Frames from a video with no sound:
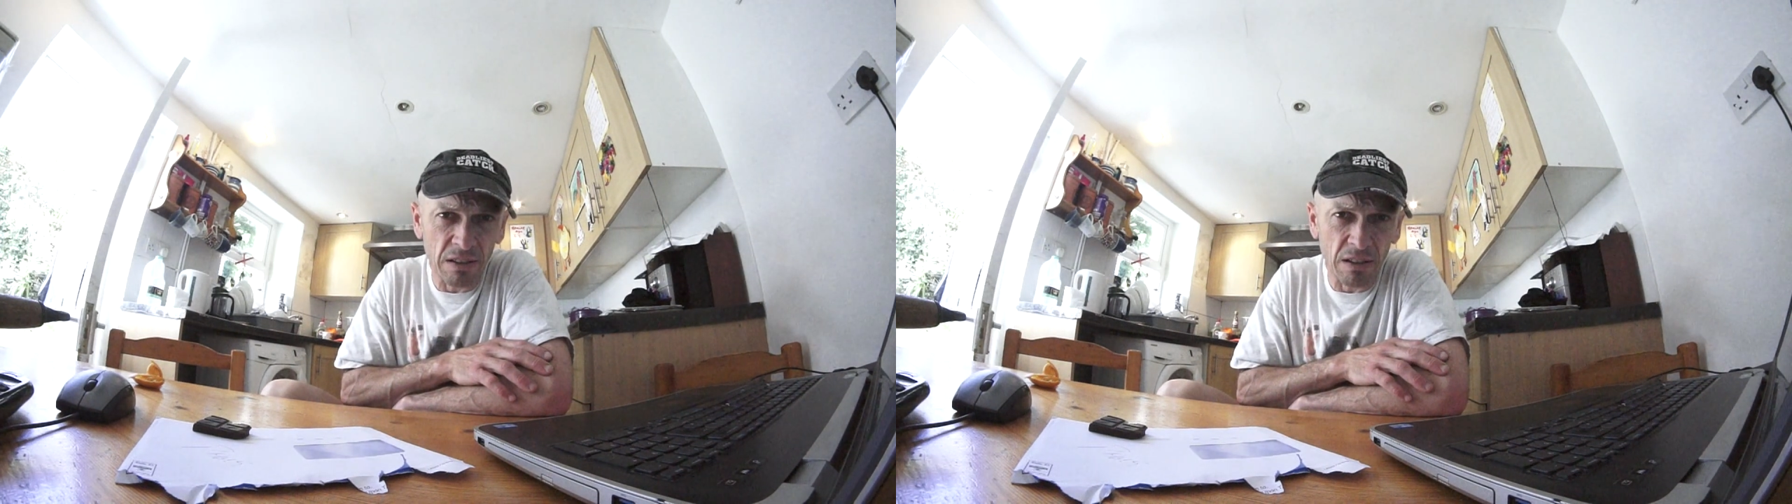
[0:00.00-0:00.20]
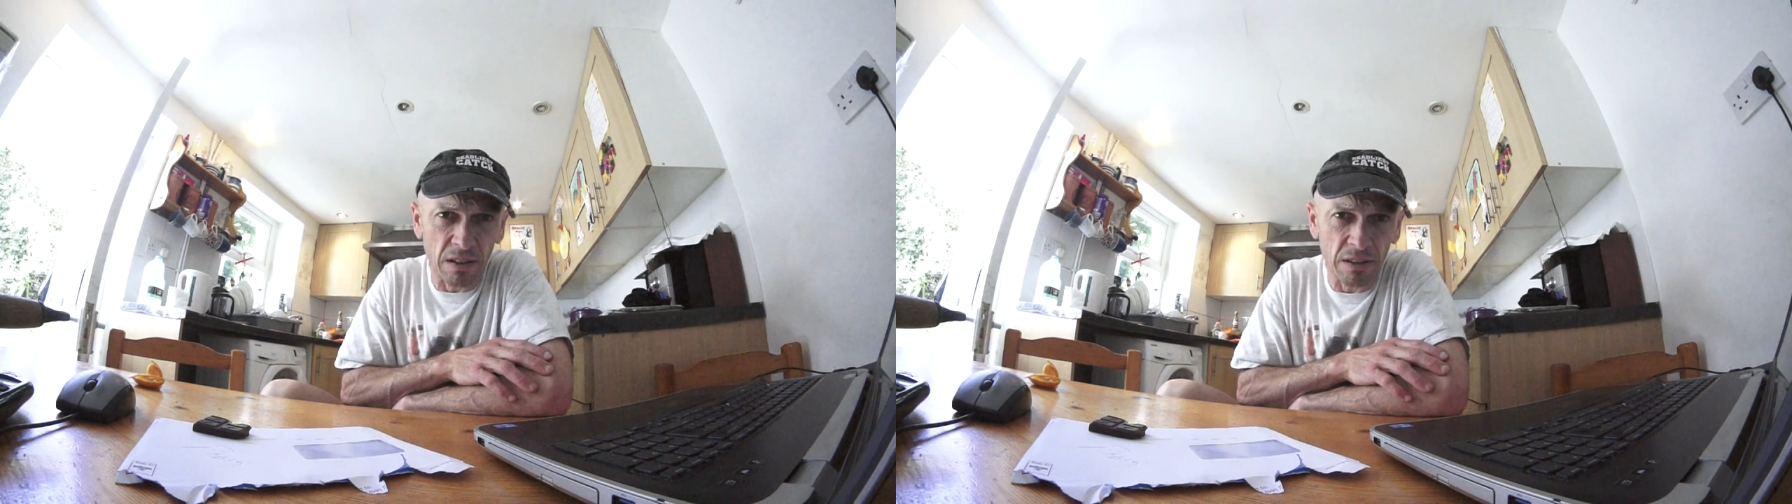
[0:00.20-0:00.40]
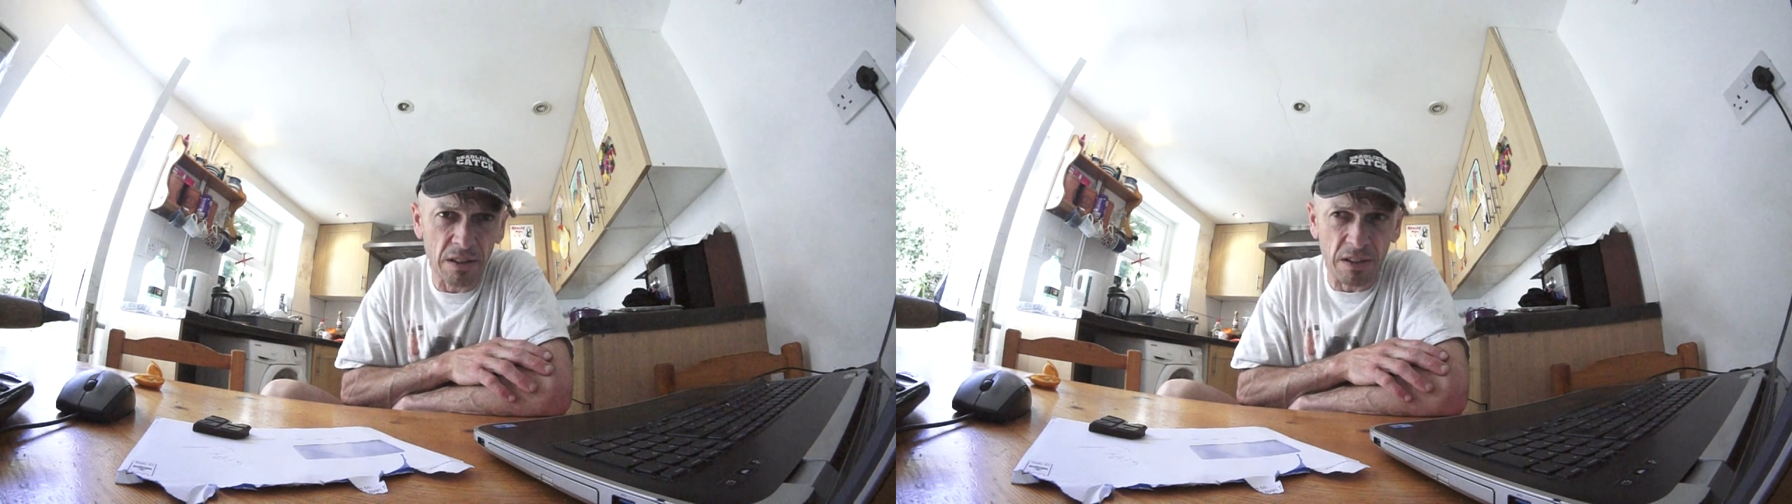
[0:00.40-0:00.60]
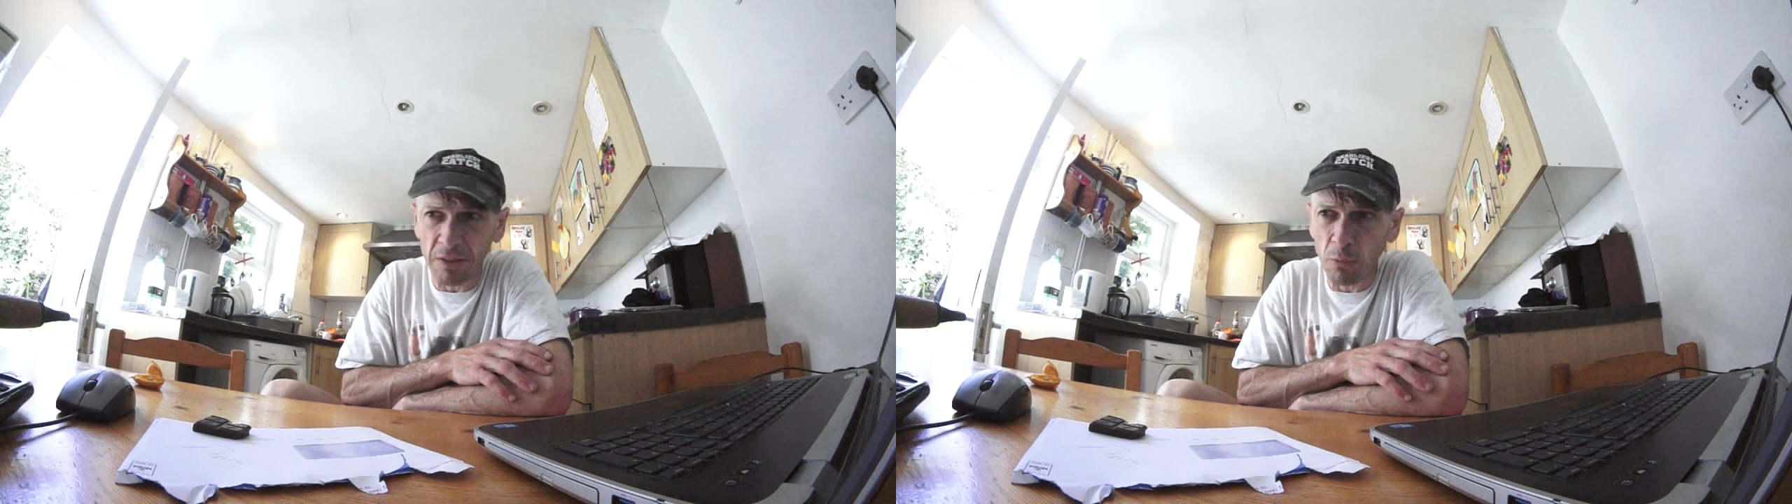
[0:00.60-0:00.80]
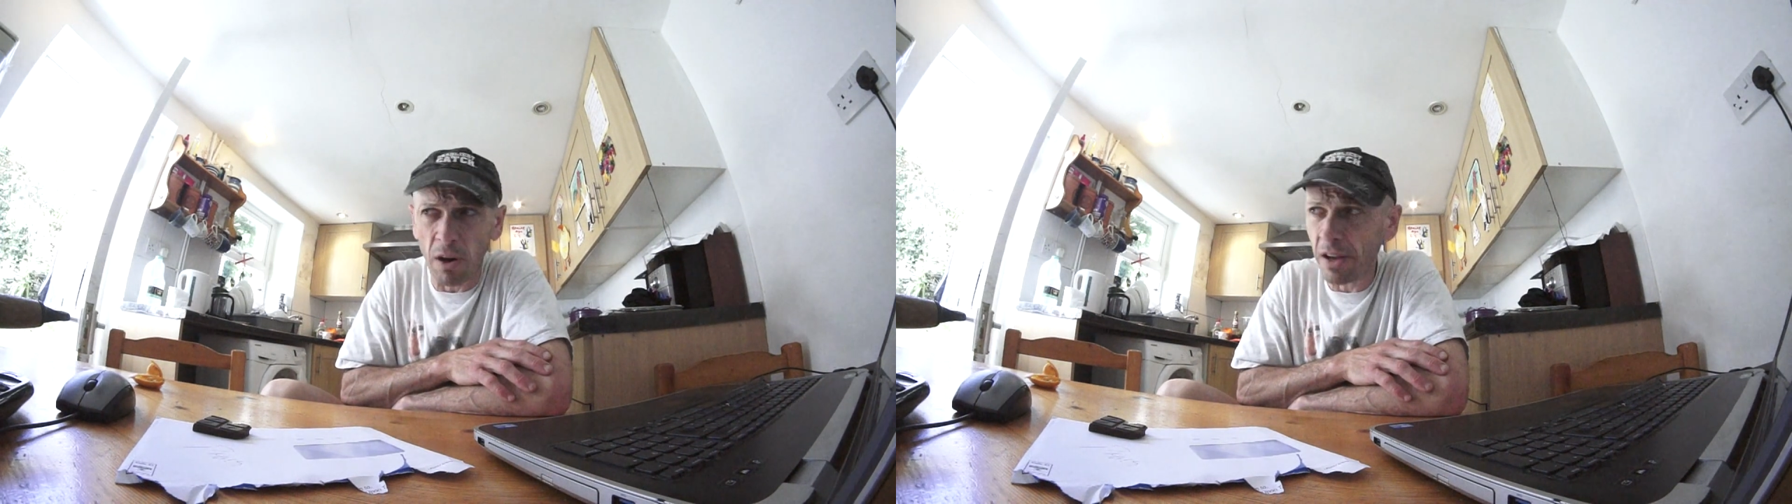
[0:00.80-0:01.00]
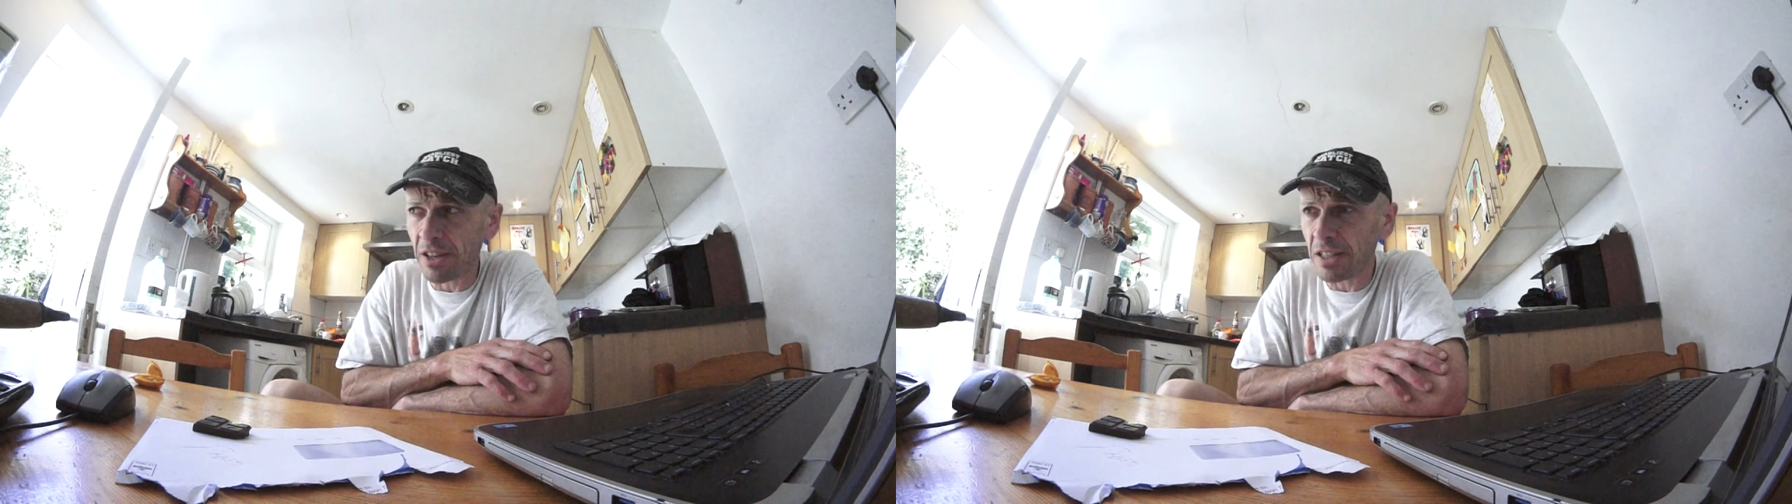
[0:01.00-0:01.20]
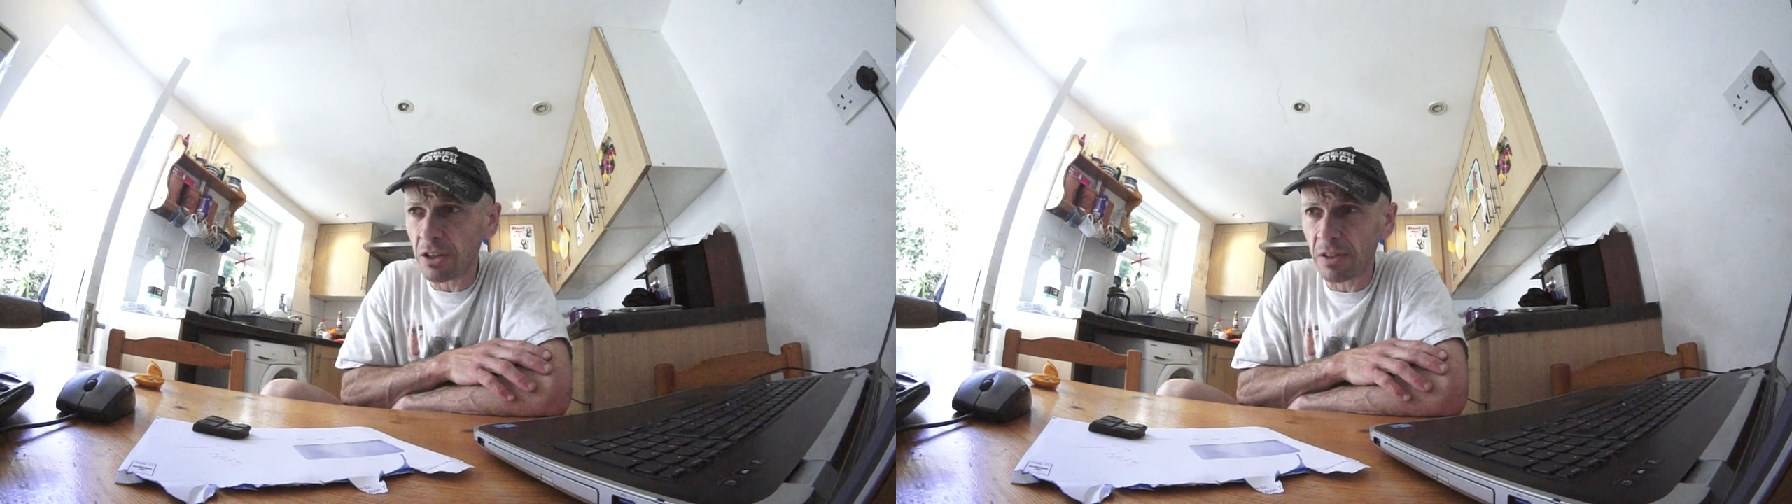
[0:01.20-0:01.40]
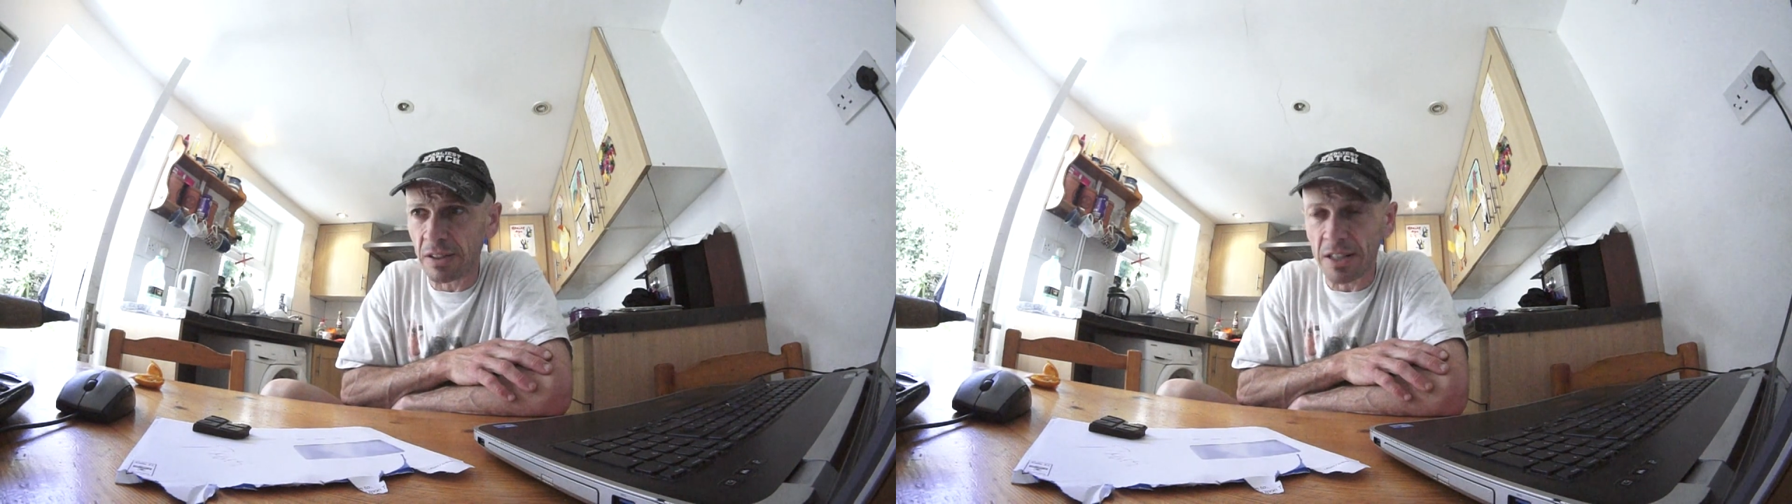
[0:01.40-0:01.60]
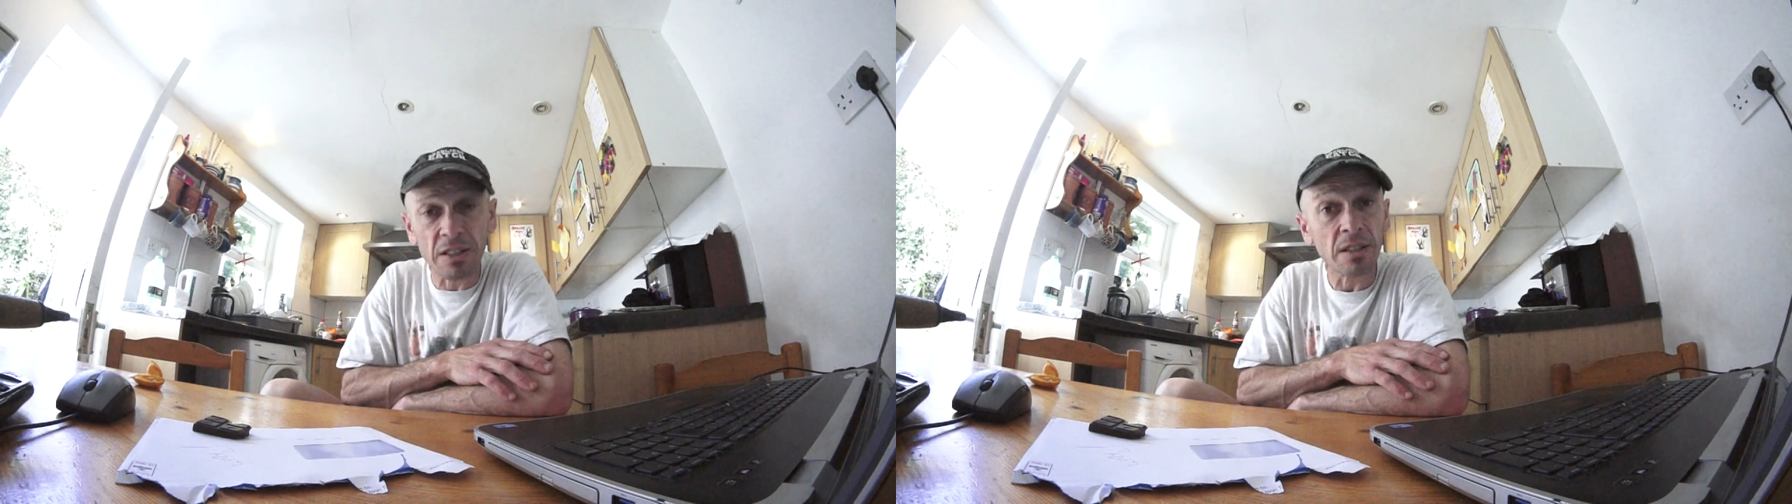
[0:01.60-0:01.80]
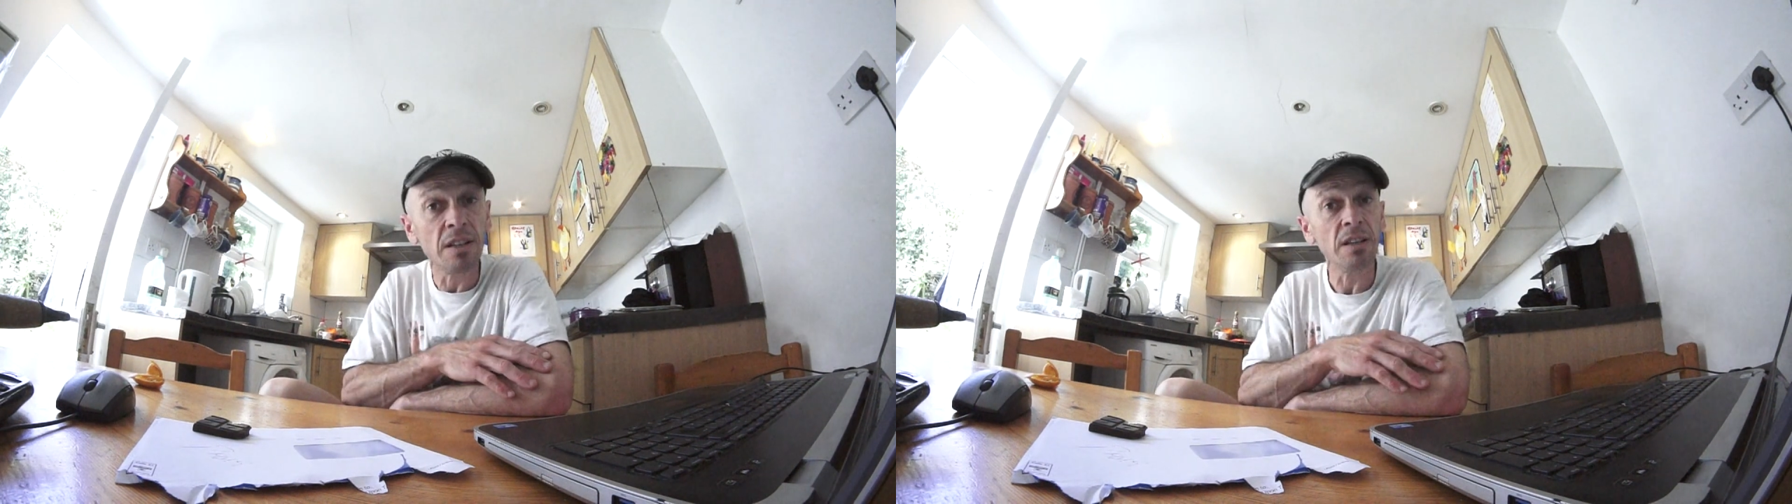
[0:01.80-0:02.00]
God, look, why are they doing this?